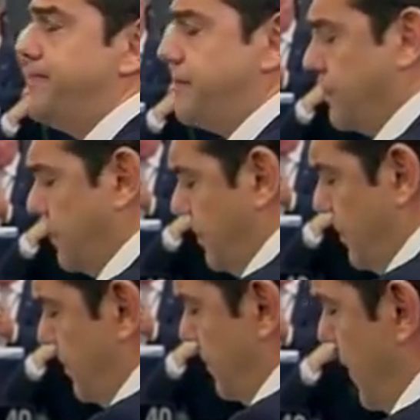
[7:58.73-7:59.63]
In a
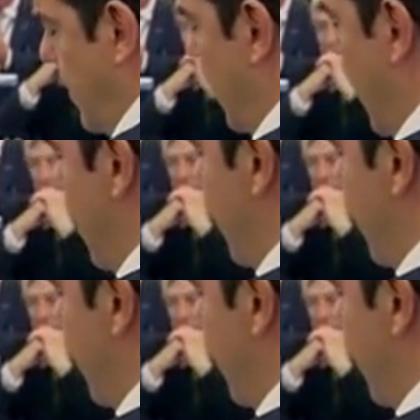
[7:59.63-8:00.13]
Europe where there's more